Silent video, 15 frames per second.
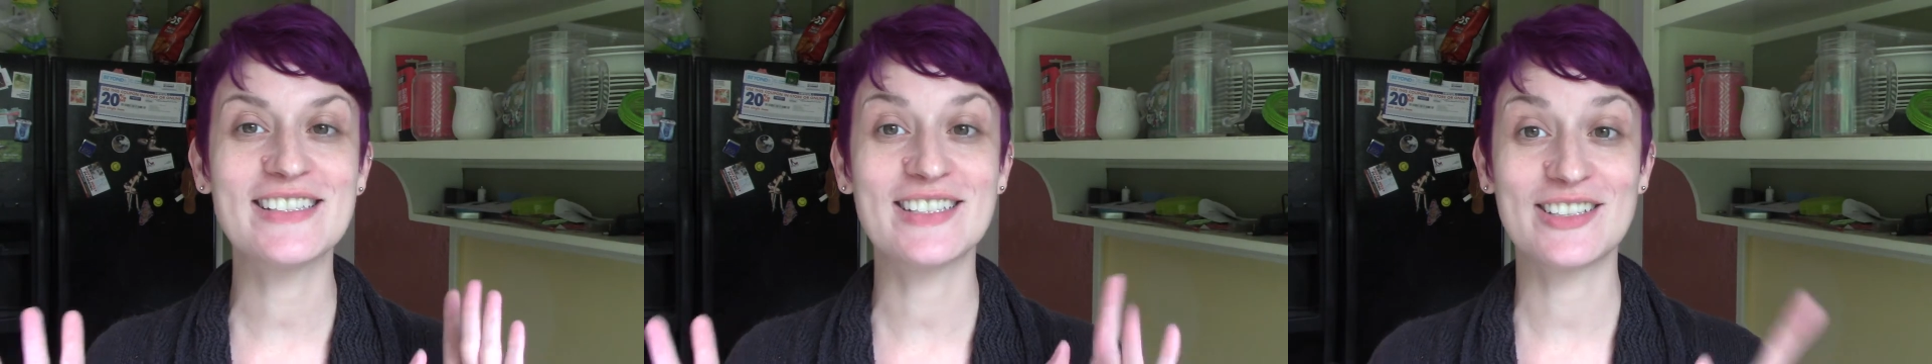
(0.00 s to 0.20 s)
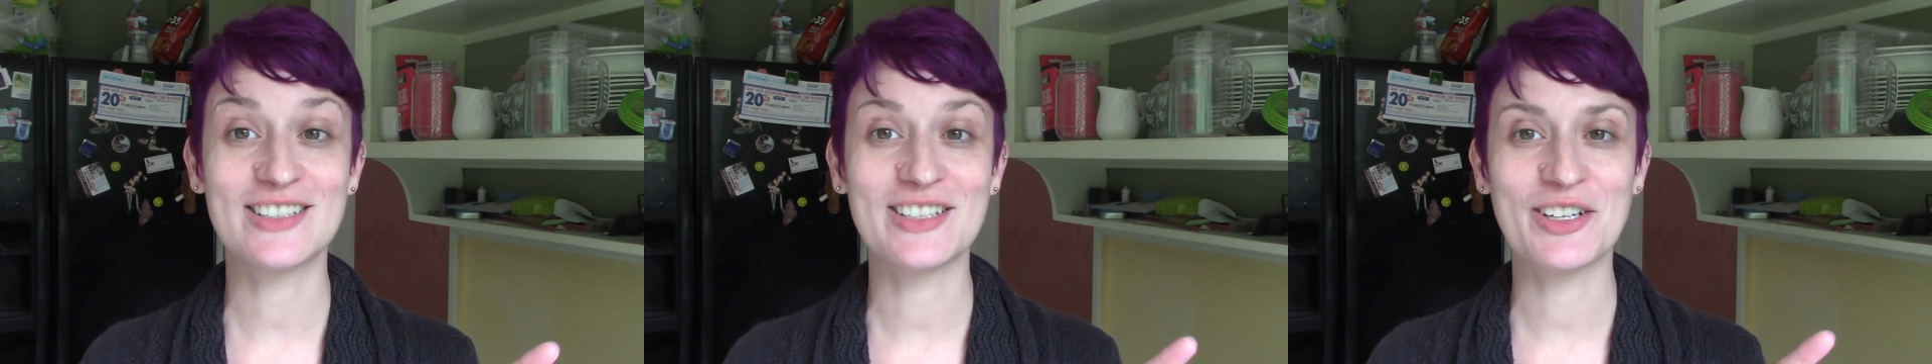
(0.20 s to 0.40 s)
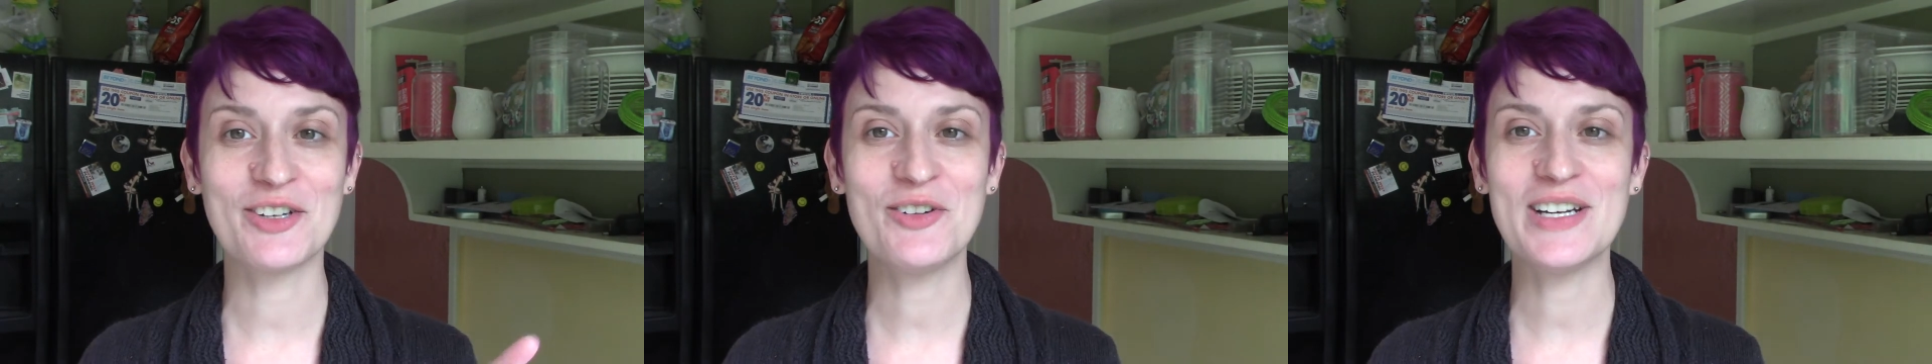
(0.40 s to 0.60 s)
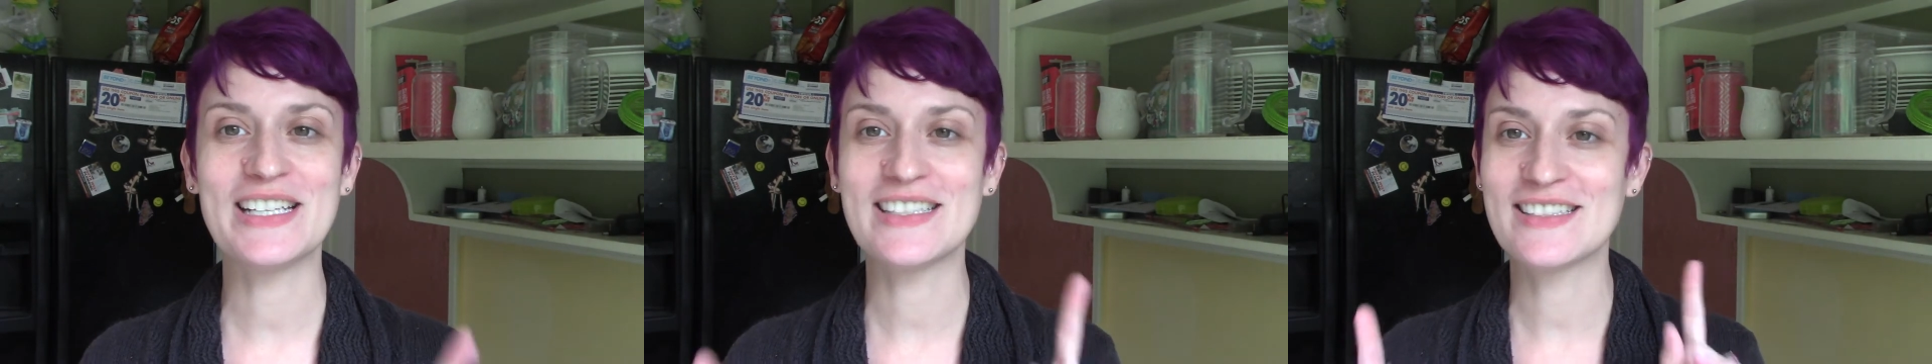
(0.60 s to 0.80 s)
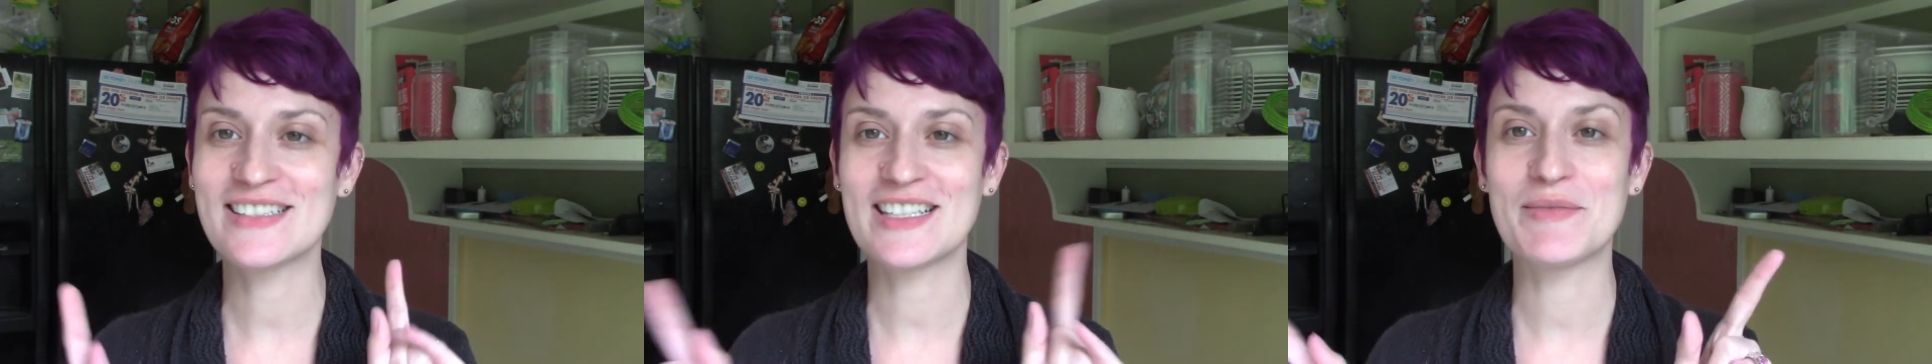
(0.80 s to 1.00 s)
a clue and
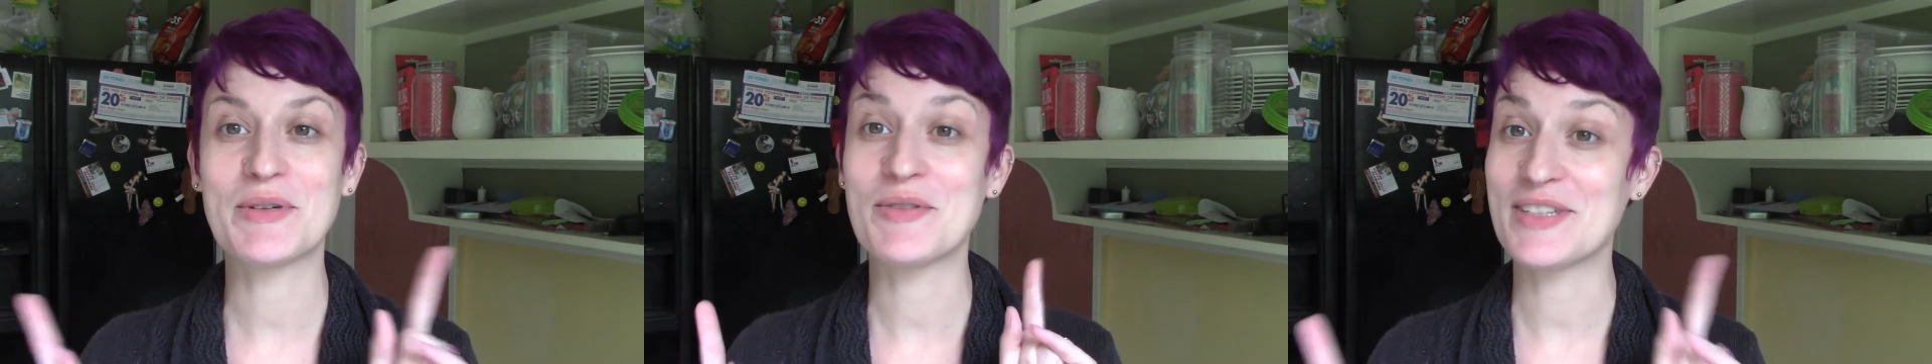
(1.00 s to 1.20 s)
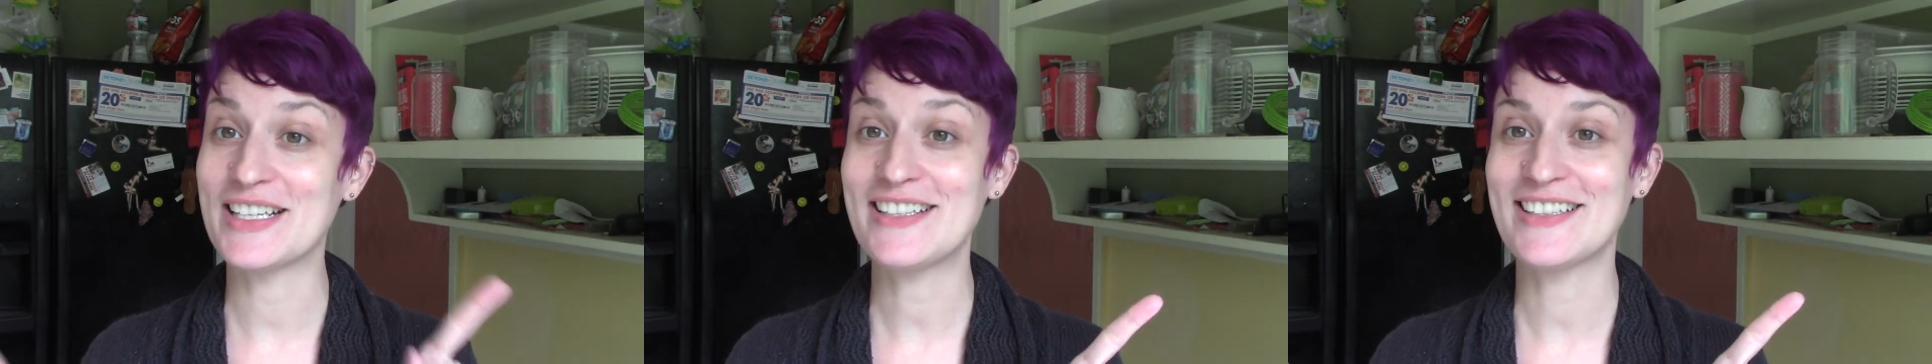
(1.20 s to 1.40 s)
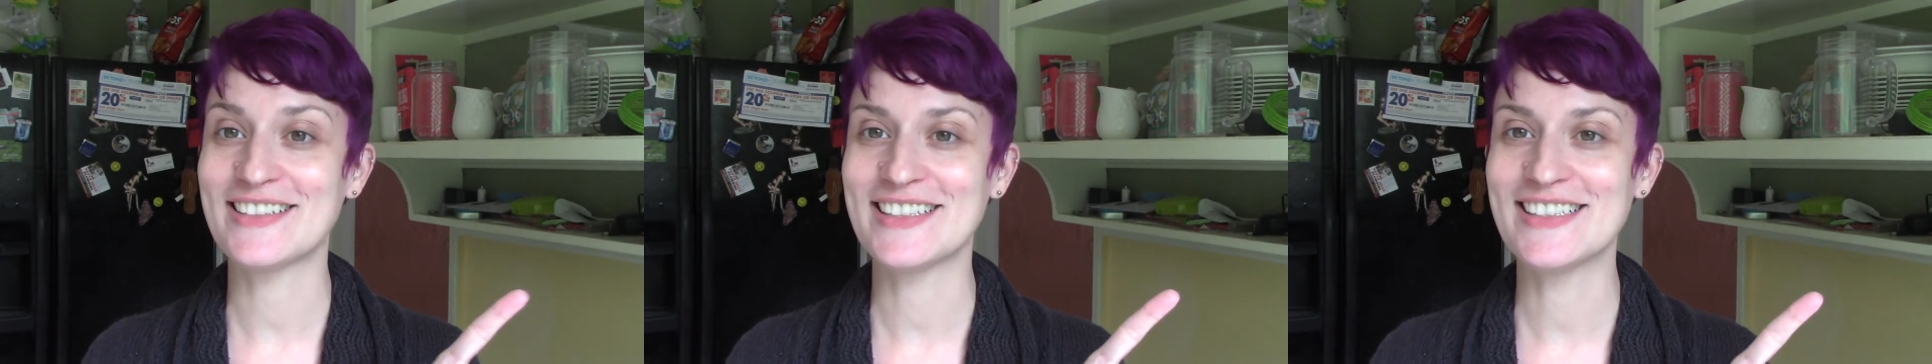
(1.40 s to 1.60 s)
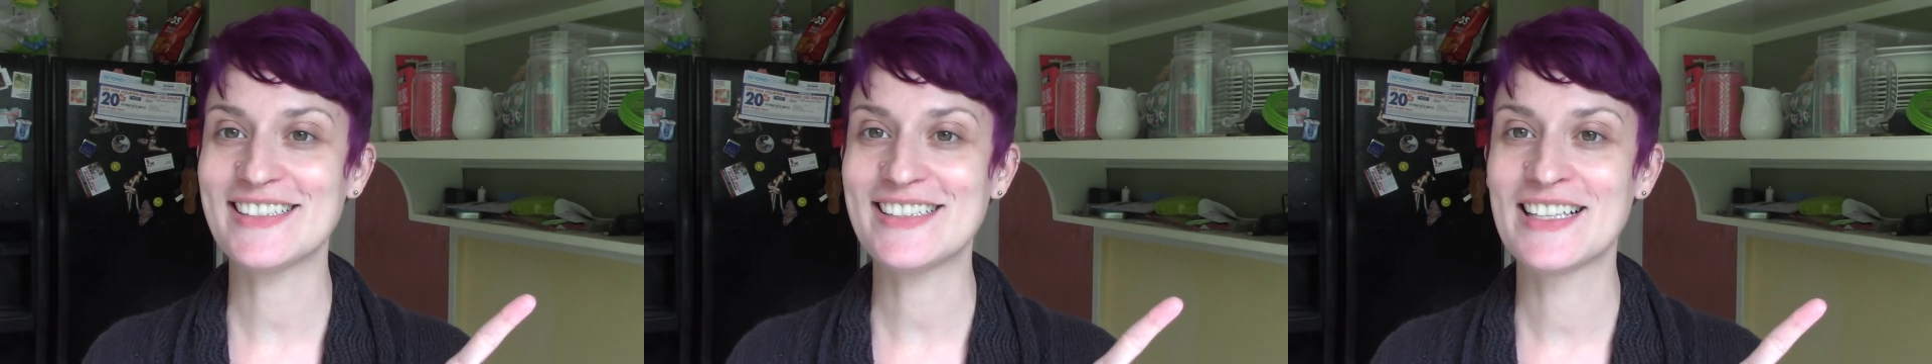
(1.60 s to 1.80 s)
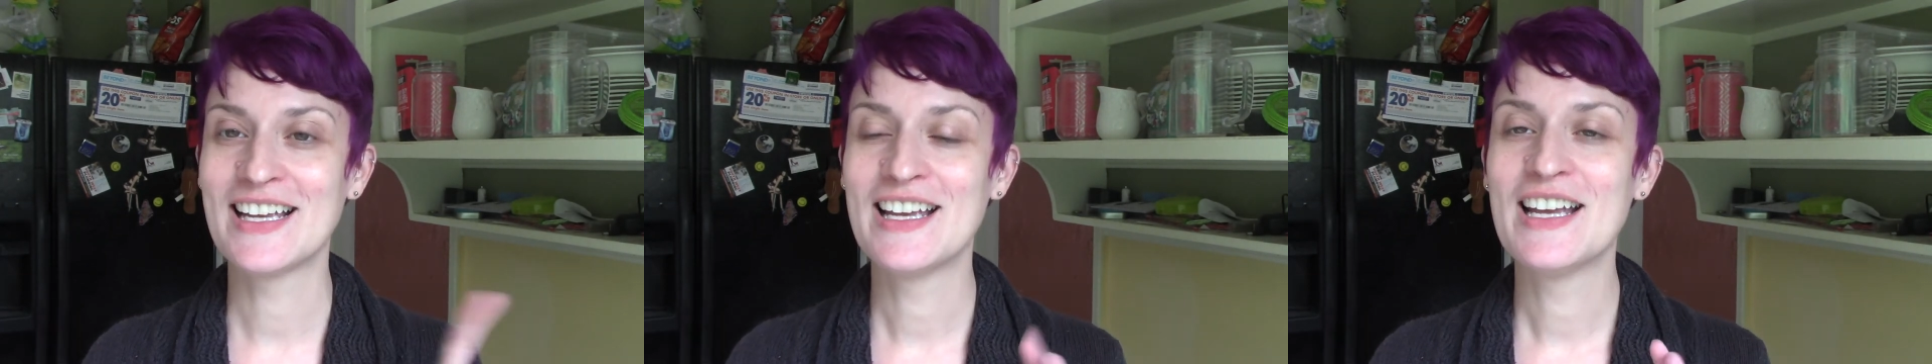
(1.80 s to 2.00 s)
it's gonna be
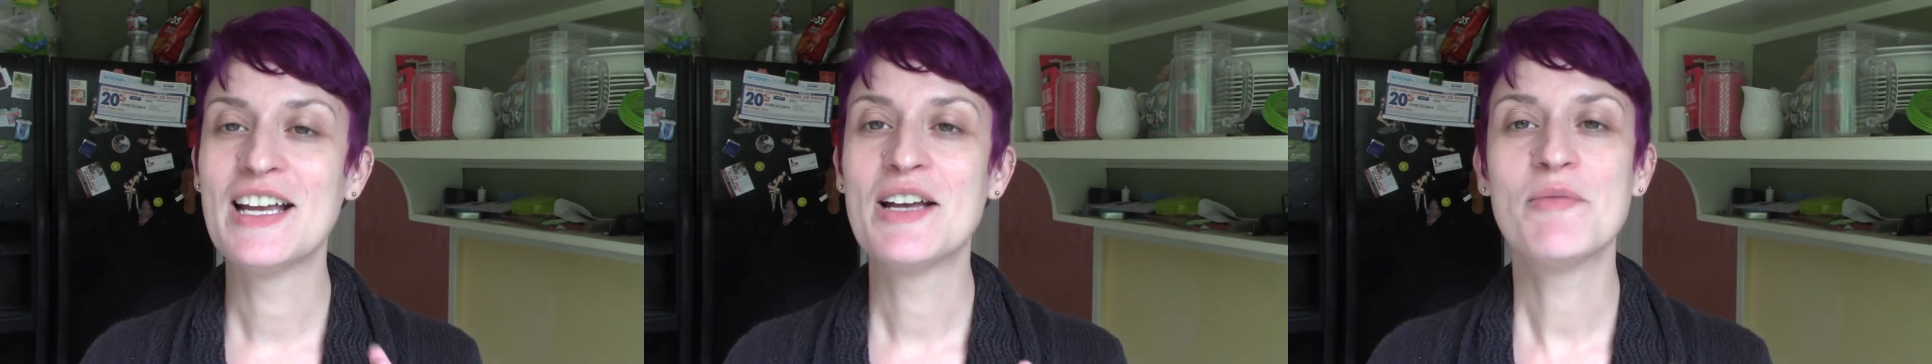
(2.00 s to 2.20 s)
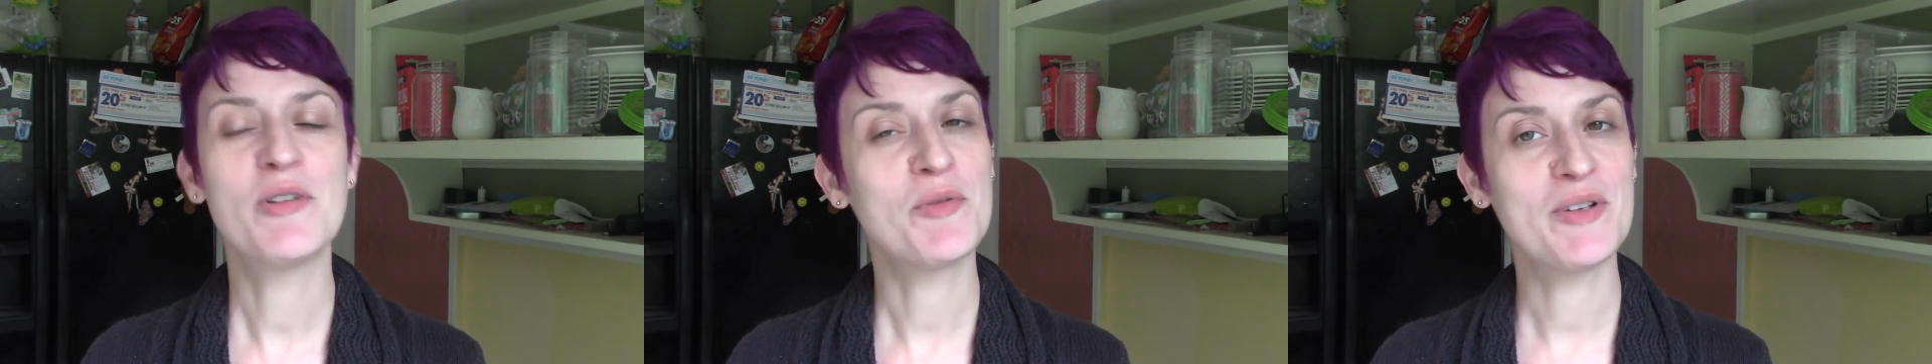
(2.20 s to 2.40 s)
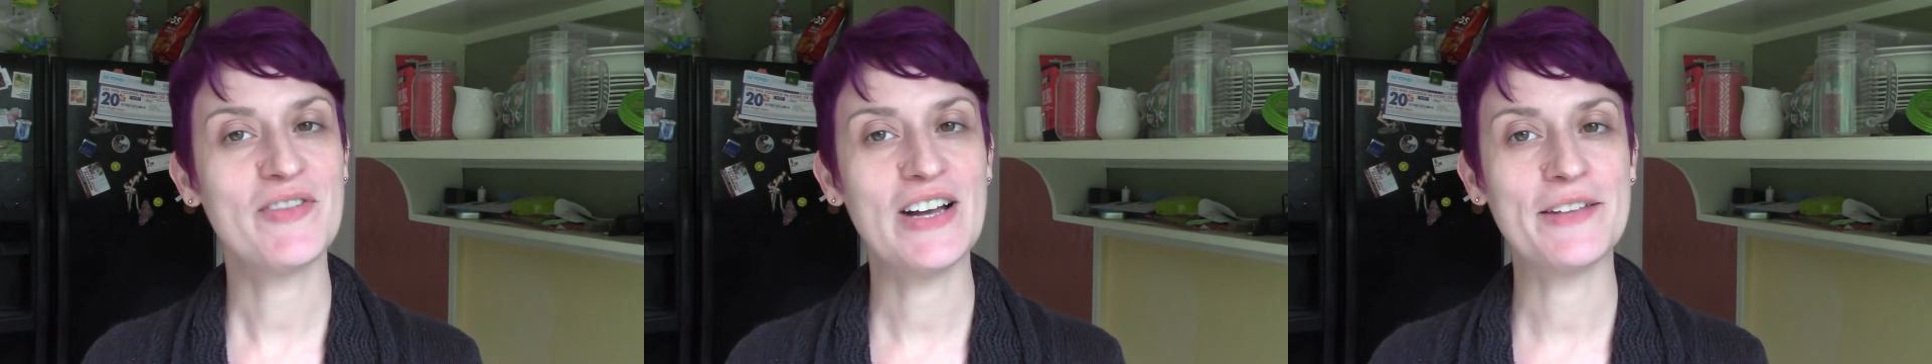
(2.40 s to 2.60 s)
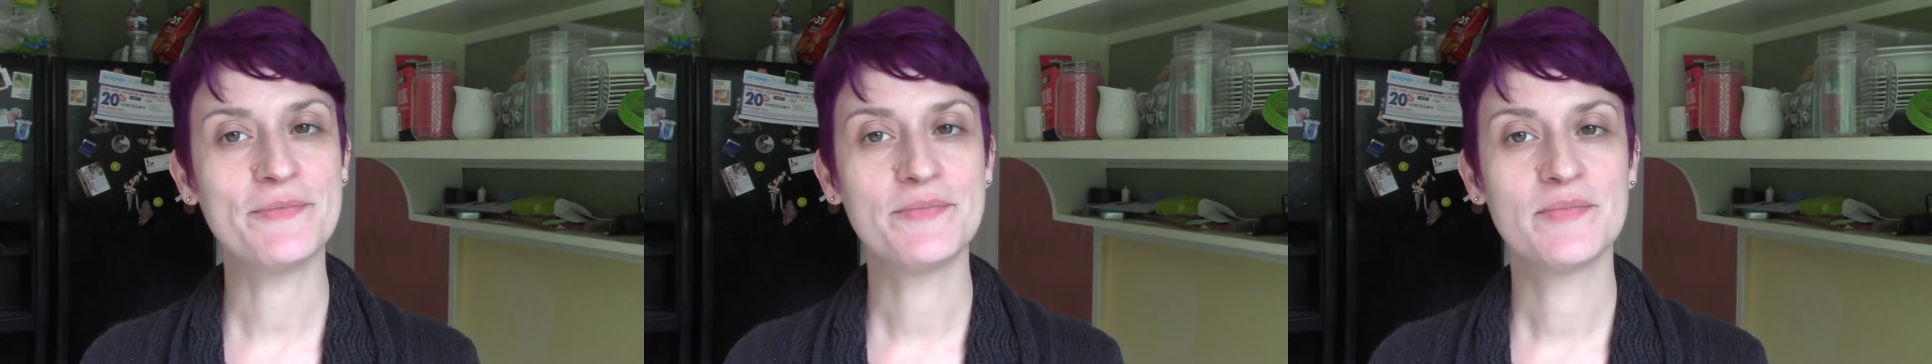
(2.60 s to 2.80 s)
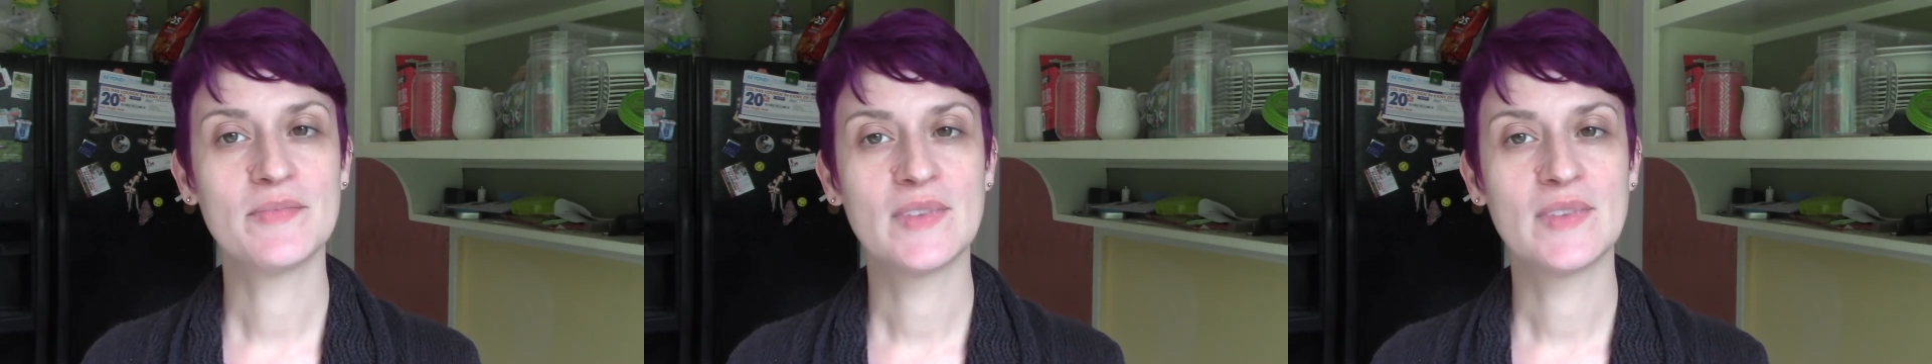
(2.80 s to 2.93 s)
ridiculous, but it'll be fun.